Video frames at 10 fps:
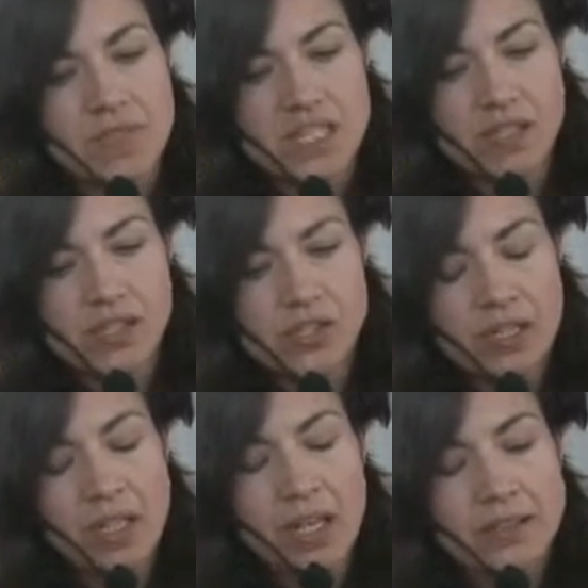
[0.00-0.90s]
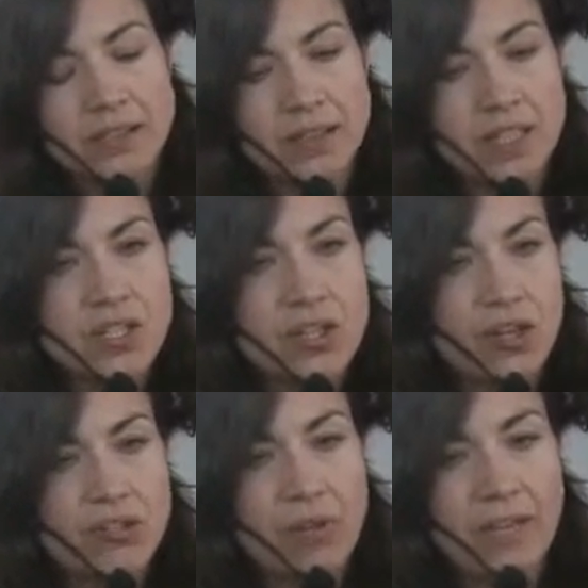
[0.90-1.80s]
investigation that it's
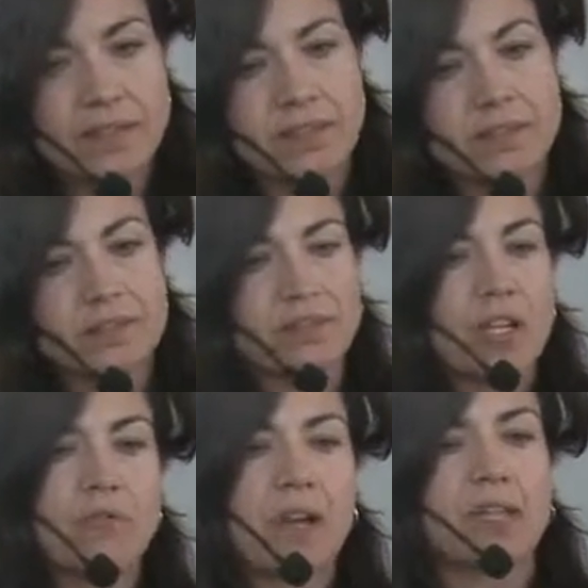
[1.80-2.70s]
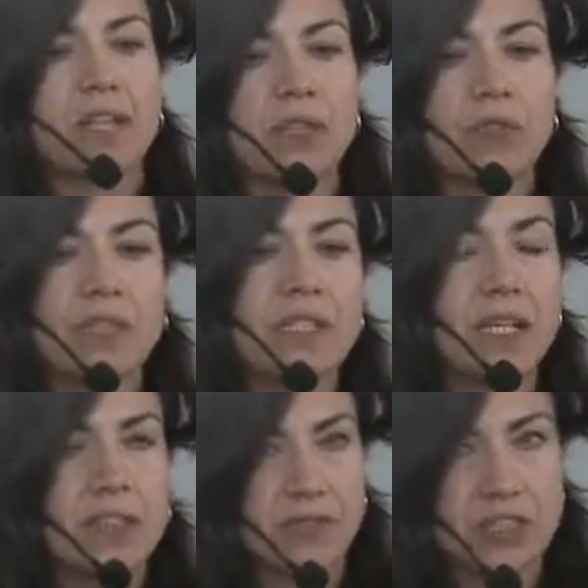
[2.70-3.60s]
not related directly with the
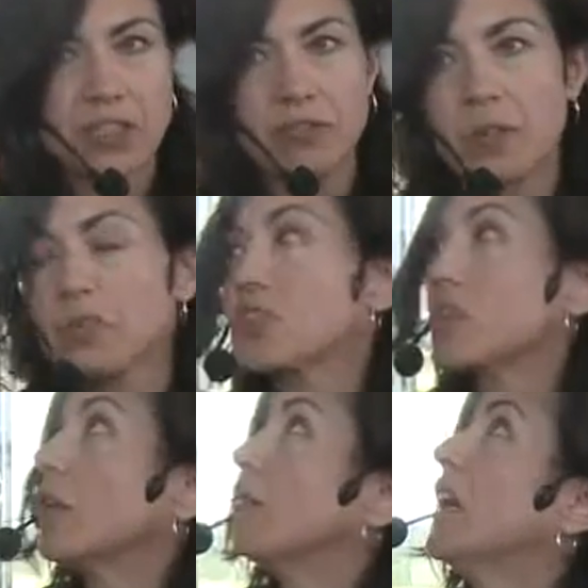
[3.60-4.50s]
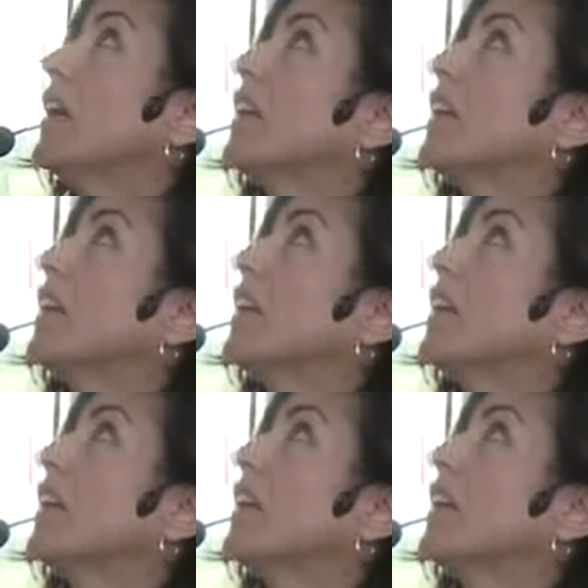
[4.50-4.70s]
activity of the museum.